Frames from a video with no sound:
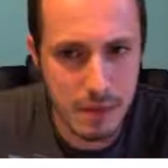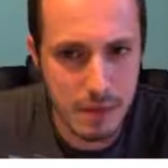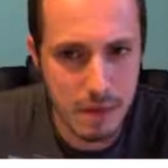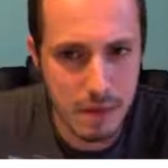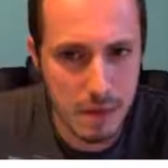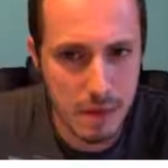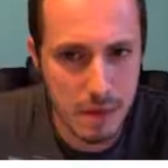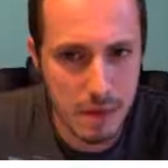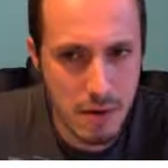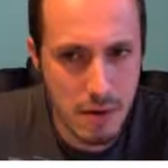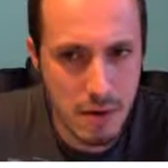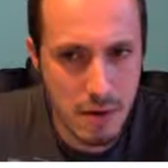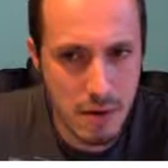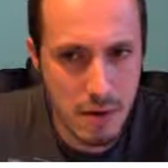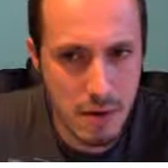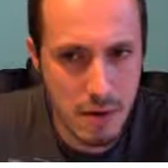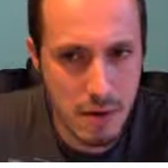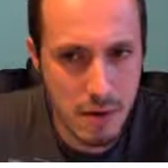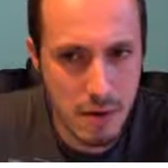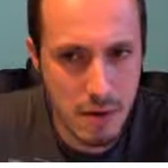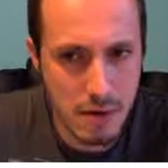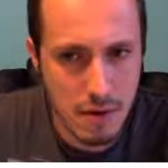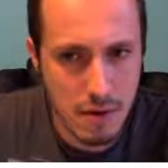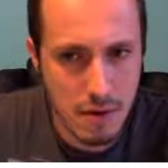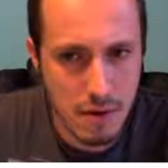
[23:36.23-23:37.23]

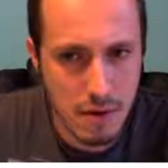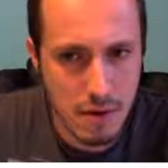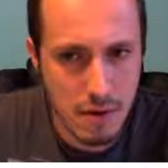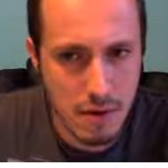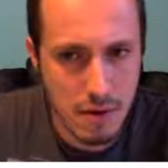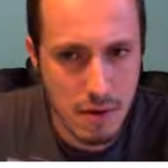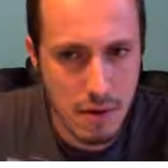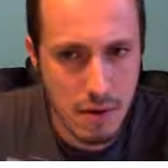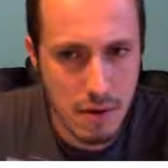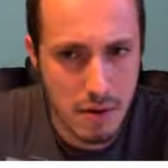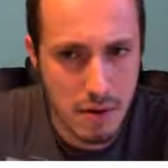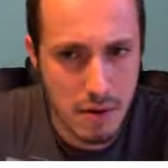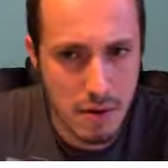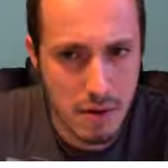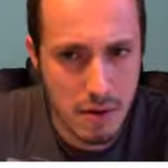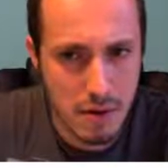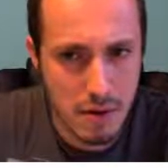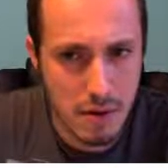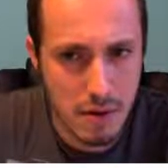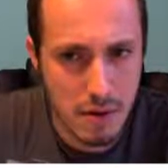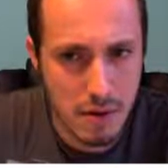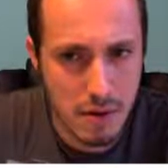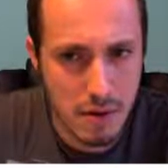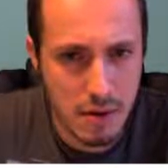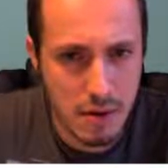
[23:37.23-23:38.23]

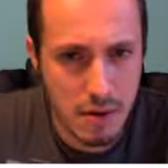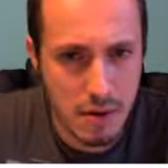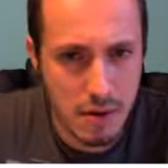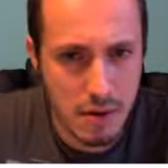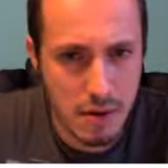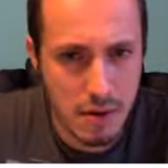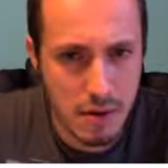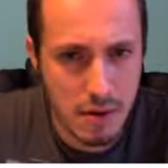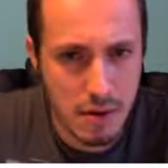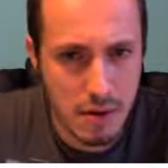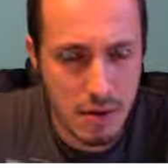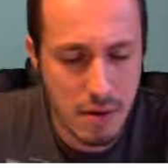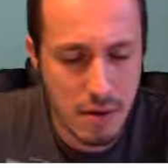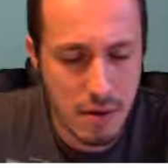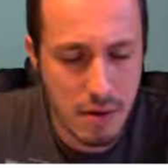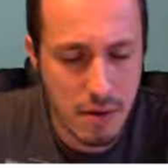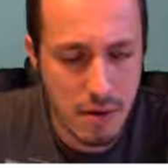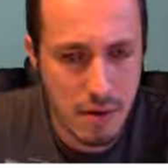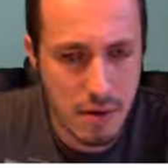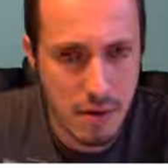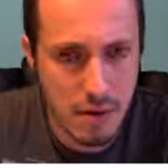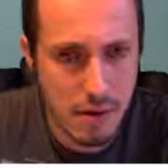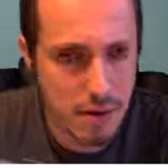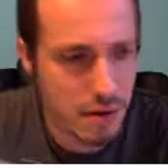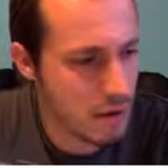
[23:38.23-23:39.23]

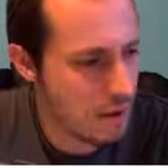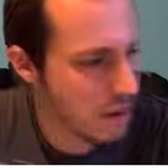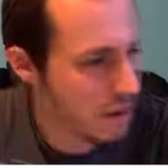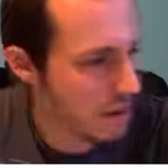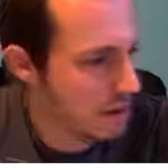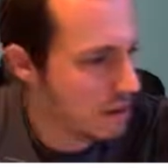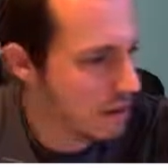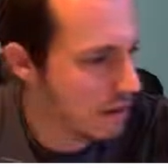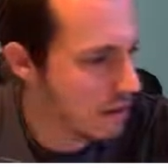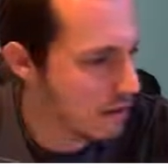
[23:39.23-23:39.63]
No one is speaking in this clip.